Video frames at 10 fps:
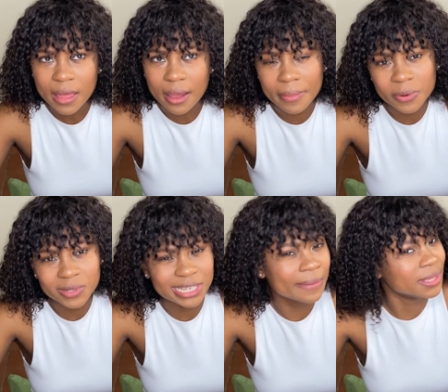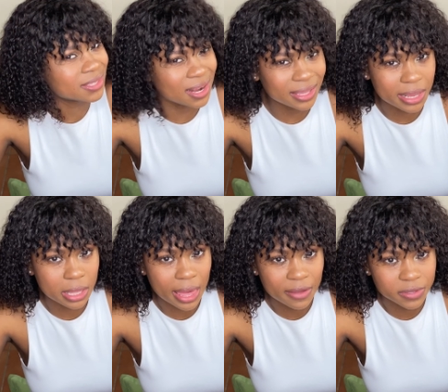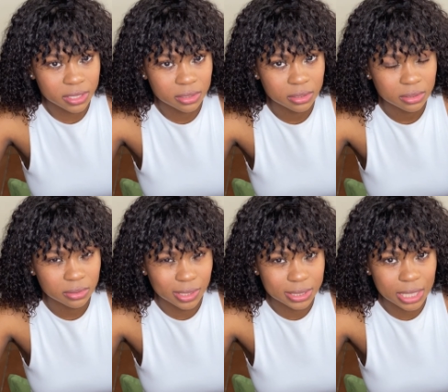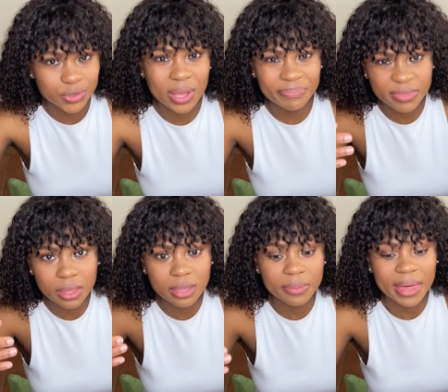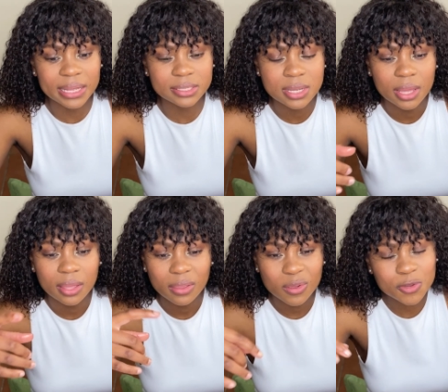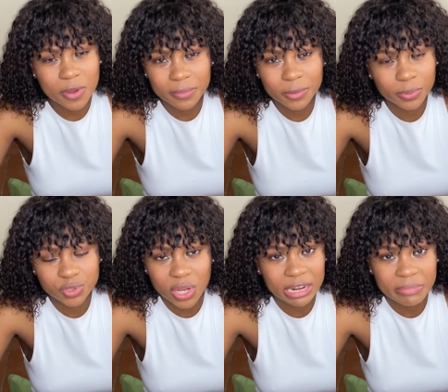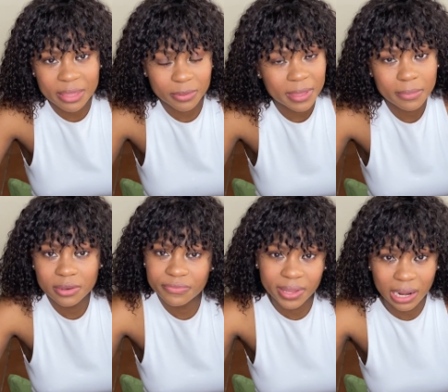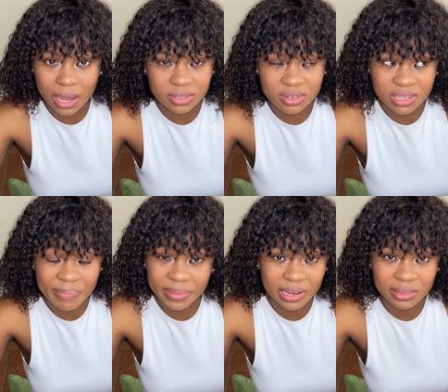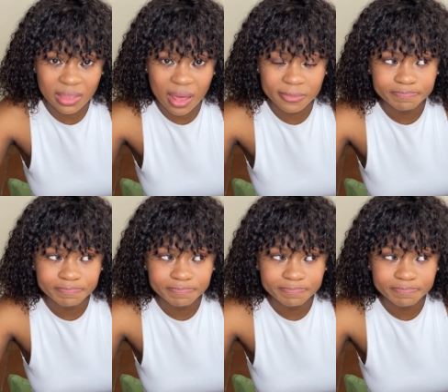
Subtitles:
And then with time, they started getting heavy. You understand? So I'm thinking that it was probably poor dried baby. Maybe it fell out or something like that.